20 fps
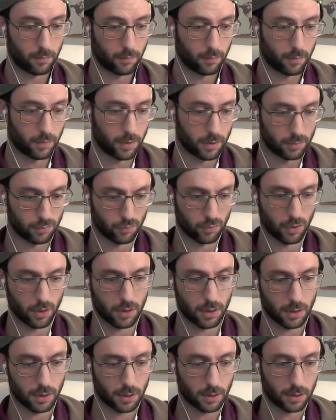This rook
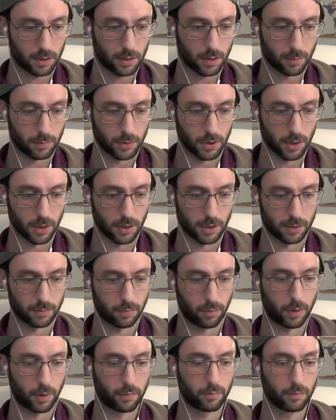comes in at this
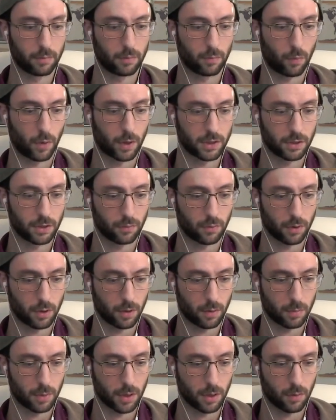point. Why does the rook
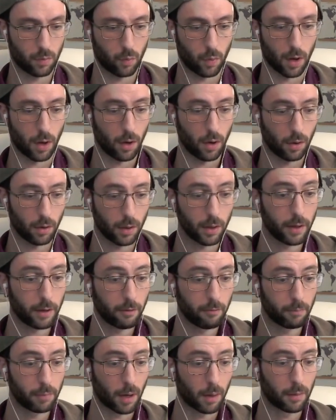come here? Well,
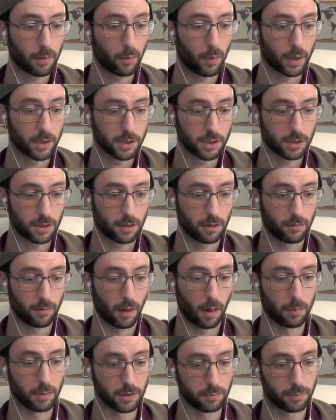he probably wants to
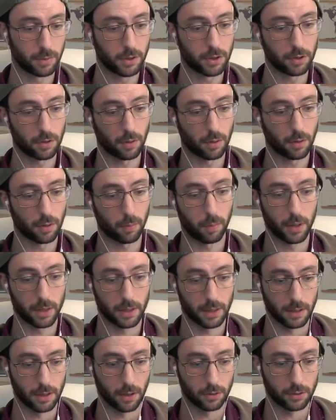develop his bishop, but he
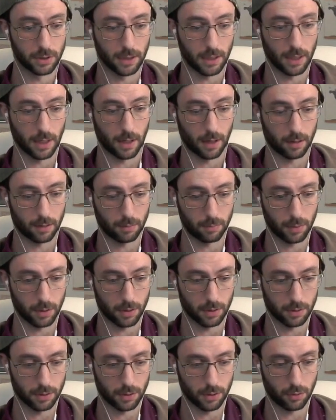knows he can't
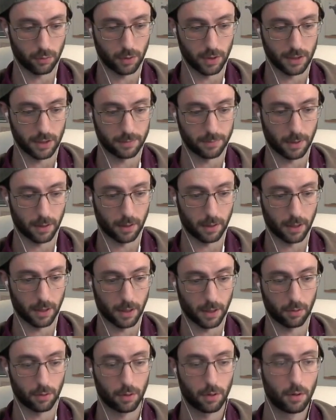because the queen's bearing down.
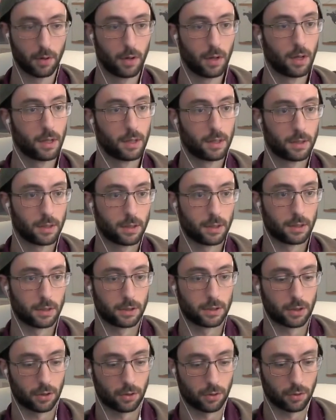And
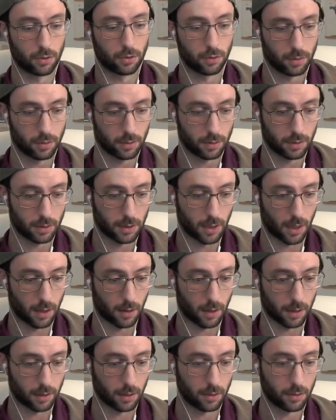so, not a
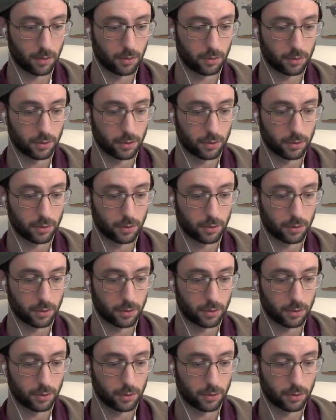lot to do.